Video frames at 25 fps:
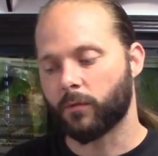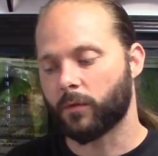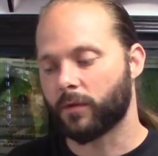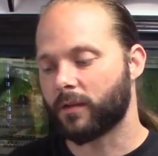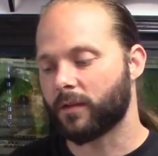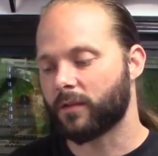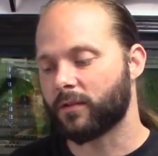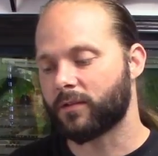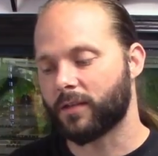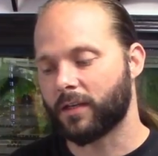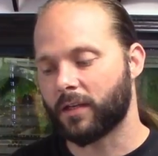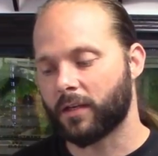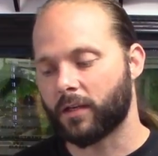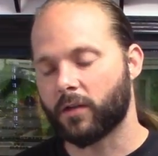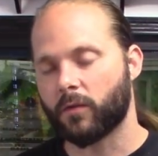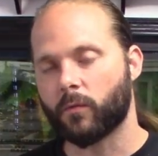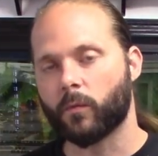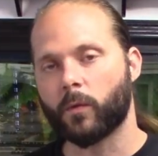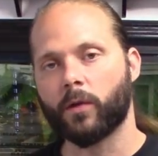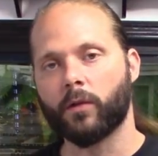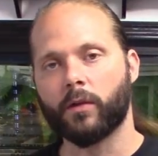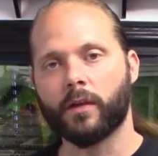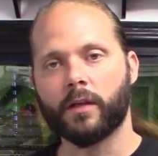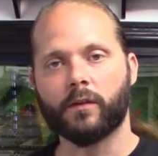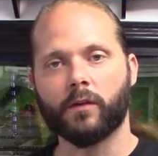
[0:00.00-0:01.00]
what this thing could
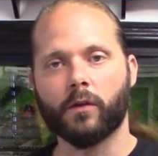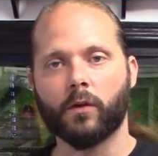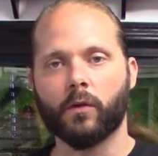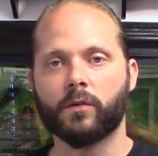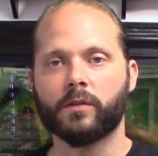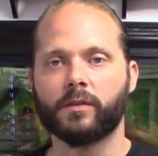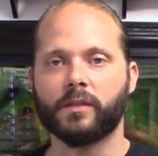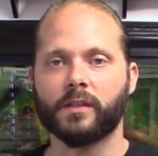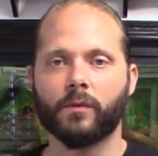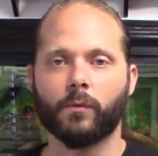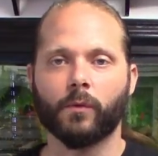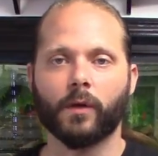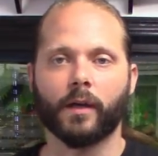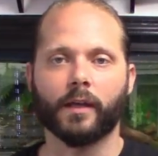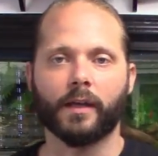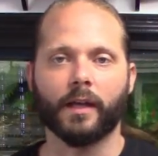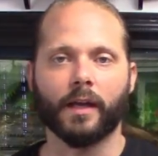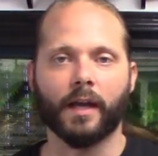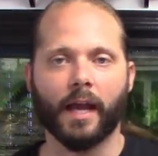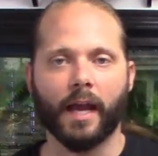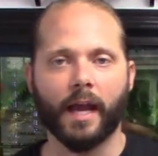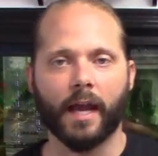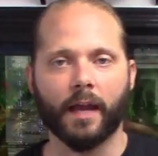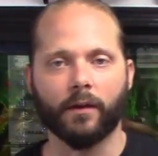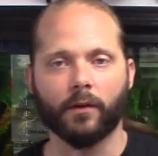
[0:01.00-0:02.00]
really do, see what it can
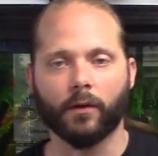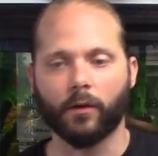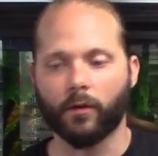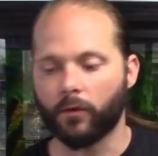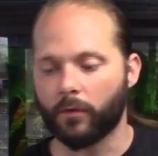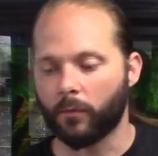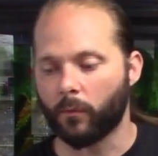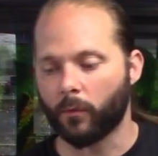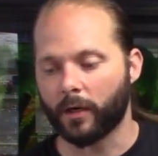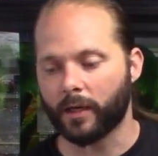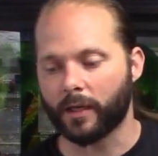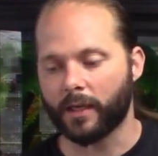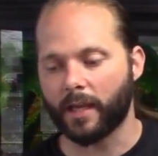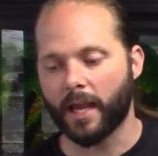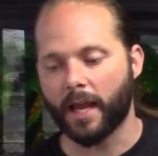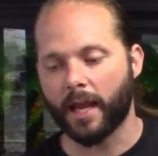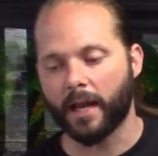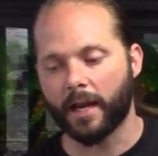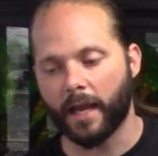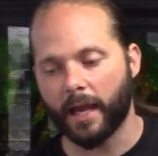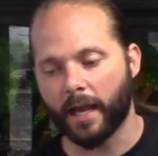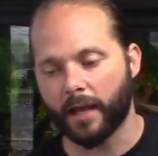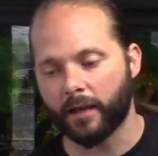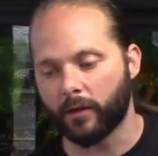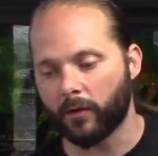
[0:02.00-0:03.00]
handle and what it
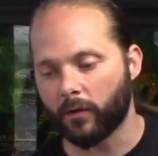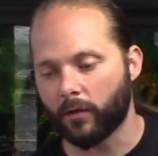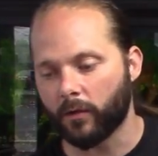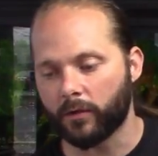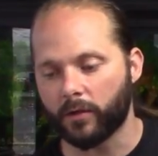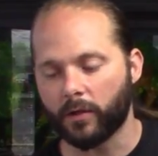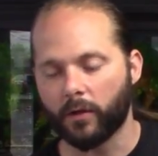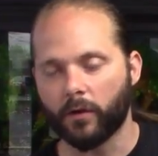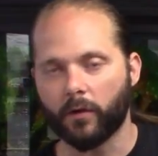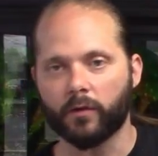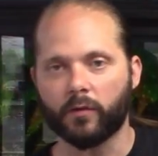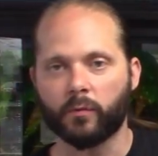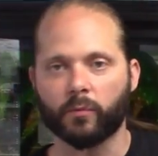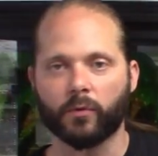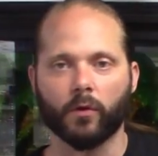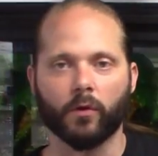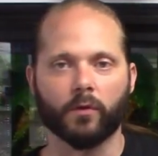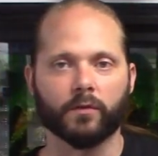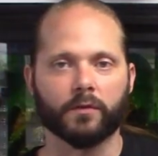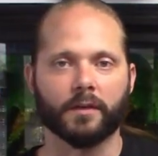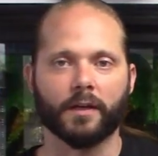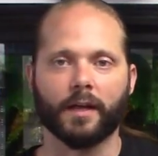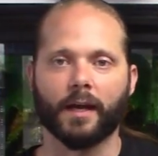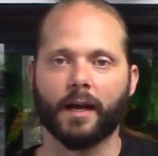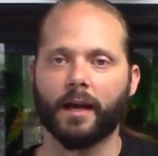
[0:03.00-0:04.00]
can't handle, you know, its
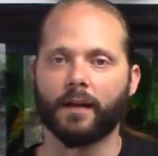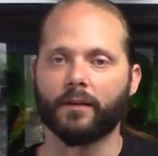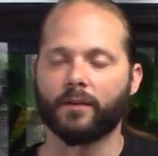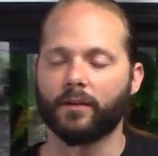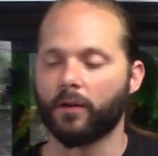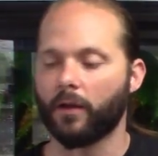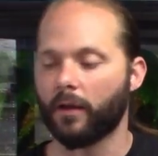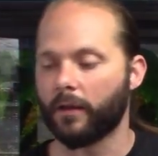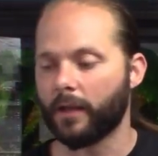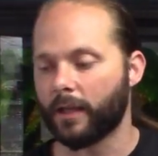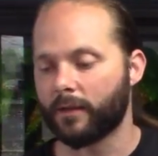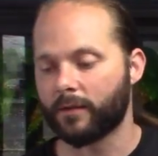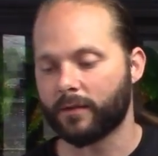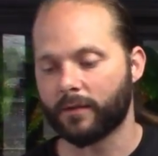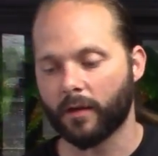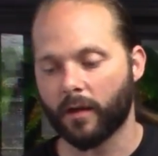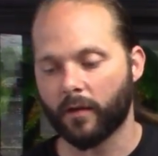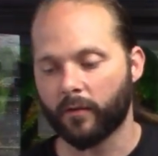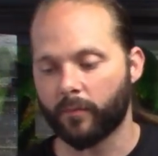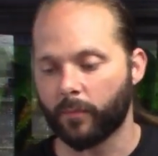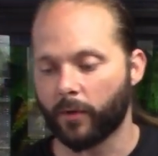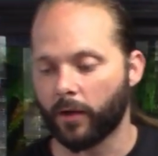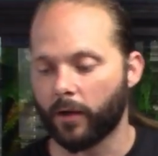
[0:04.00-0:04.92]
pros and cons and all that stuff.